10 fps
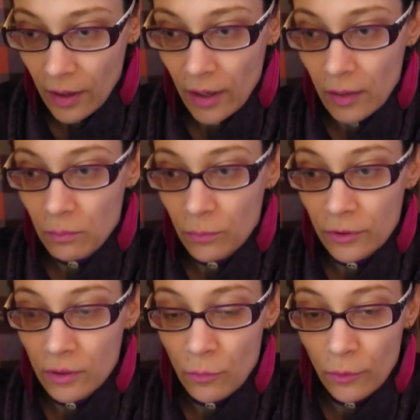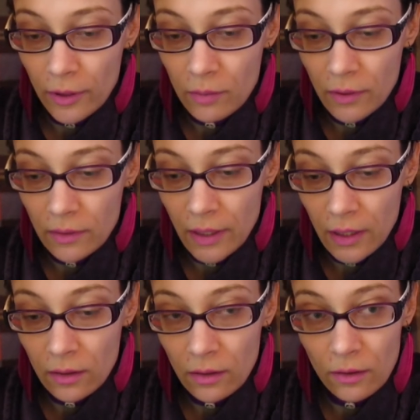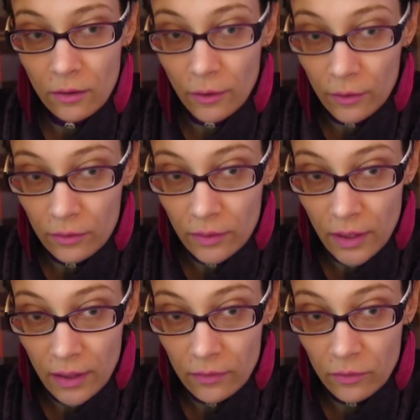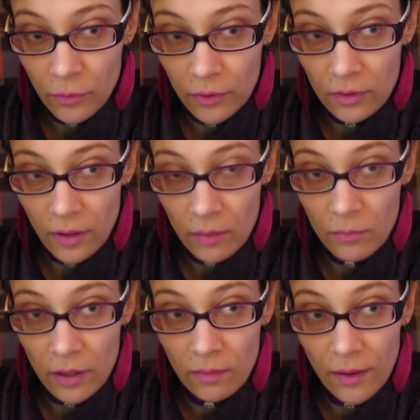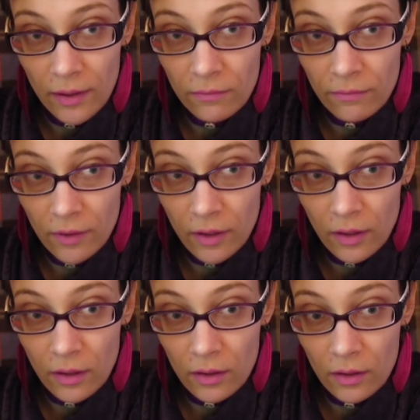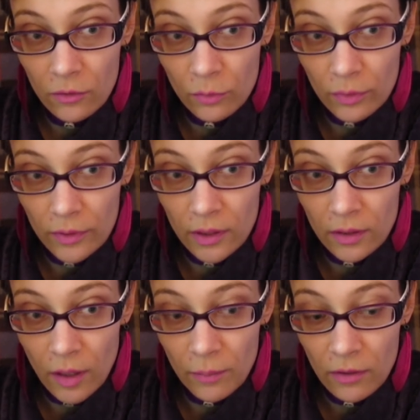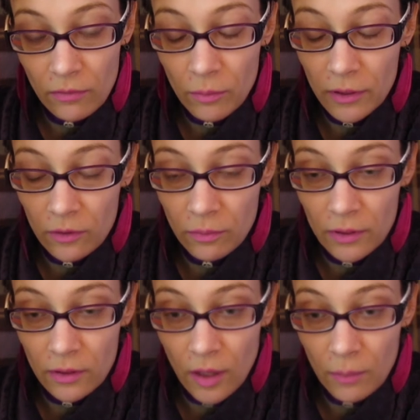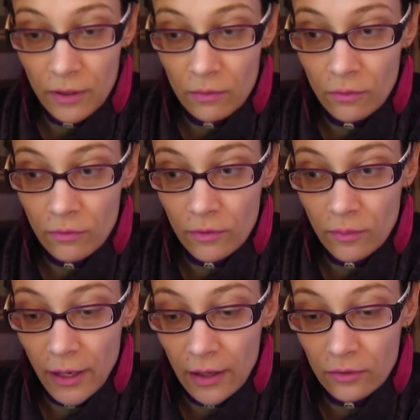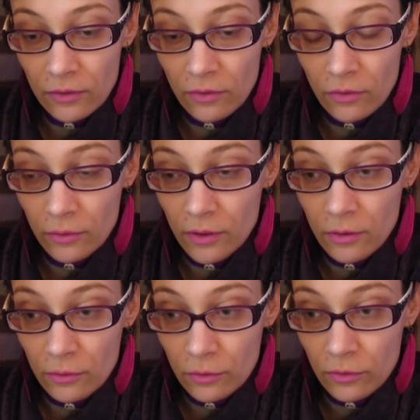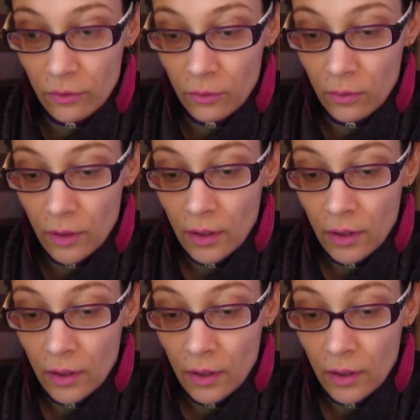I'm pretty boring and mundane. Currently, at this point in time, my life is really an upheaval, but it's been an upheaval for the past thirty years or so.